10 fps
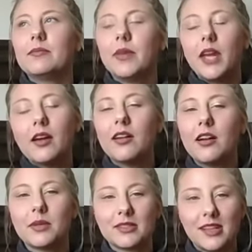yeah,
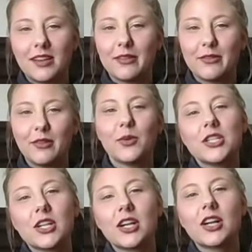I'm excited for the
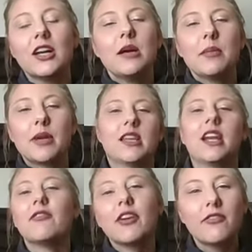winter. I'm
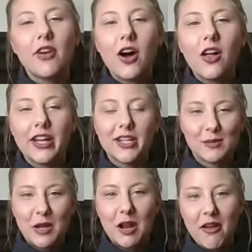excited for fall. I just
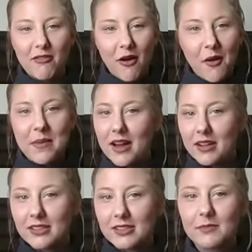put out my fall
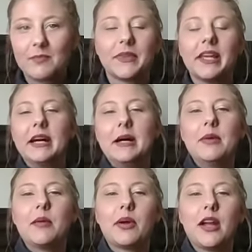mugs.
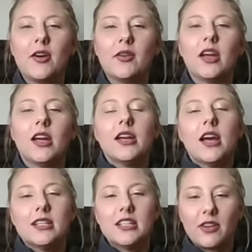I put out
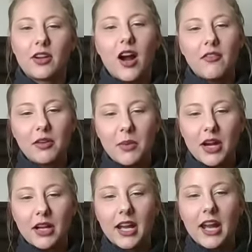a different coffee
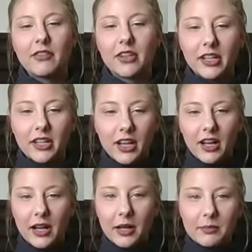mug every
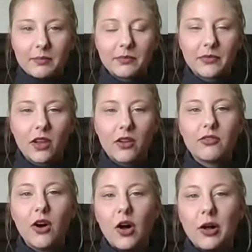
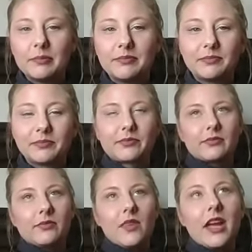fall,
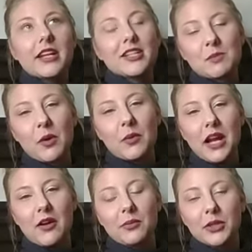and I just put one
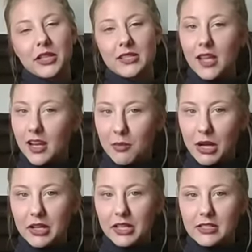out. I'm really excited
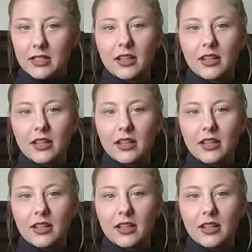about it.